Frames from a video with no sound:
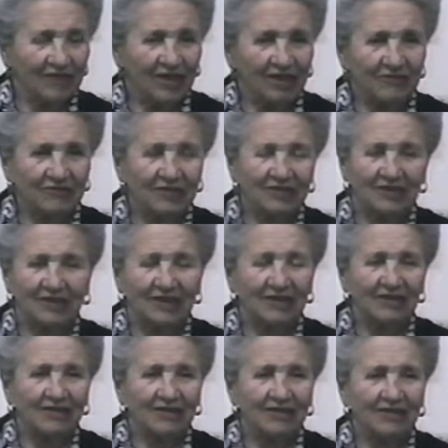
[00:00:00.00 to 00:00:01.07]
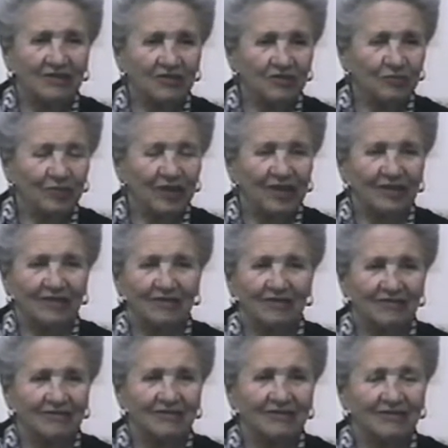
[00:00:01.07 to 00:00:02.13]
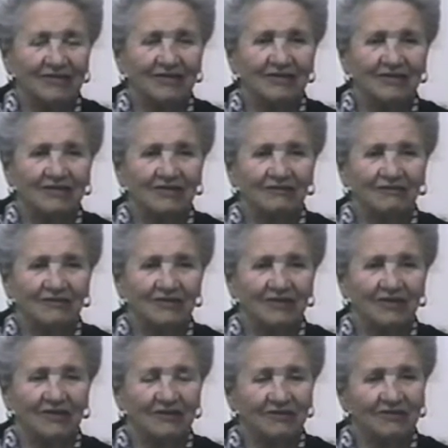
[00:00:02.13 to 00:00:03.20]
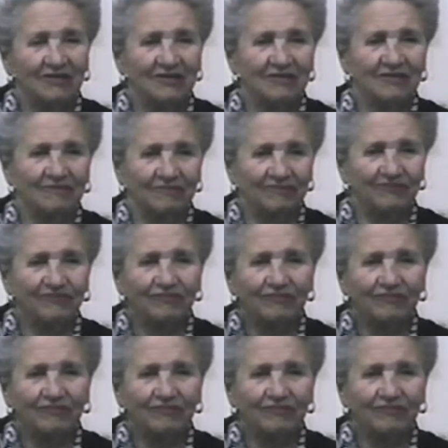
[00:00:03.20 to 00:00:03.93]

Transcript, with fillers: around in Italy in Spain different countries.